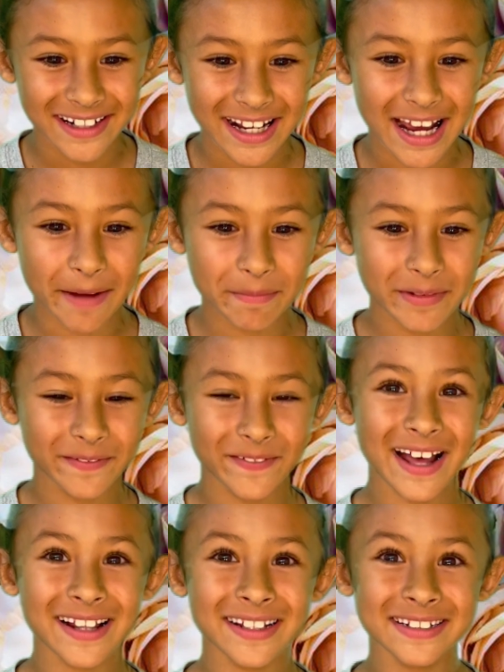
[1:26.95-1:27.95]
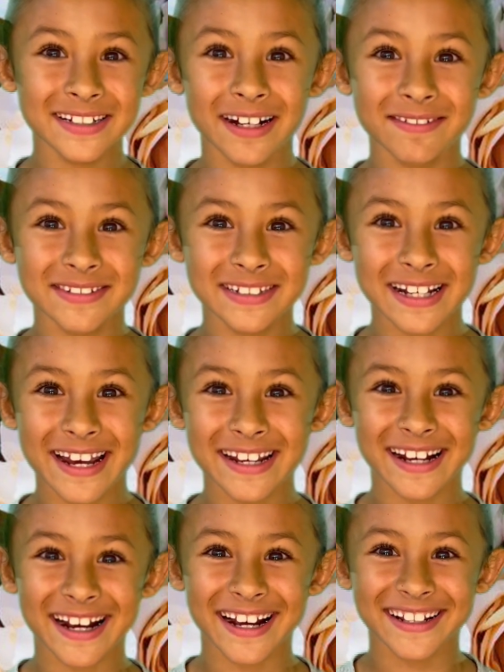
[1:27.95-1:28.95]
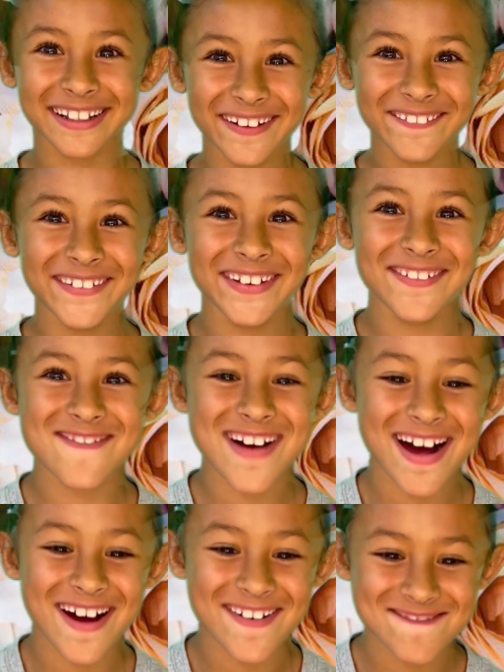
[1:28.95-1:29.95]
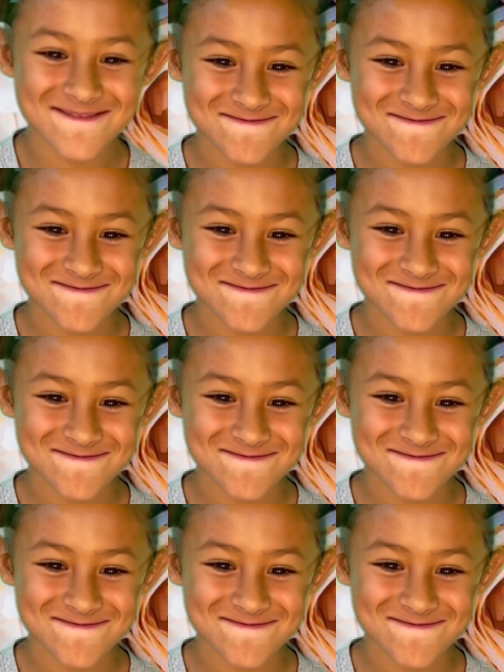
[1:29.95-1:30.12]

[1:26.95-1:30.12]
Happy Valentine's Day. I love you, Mom.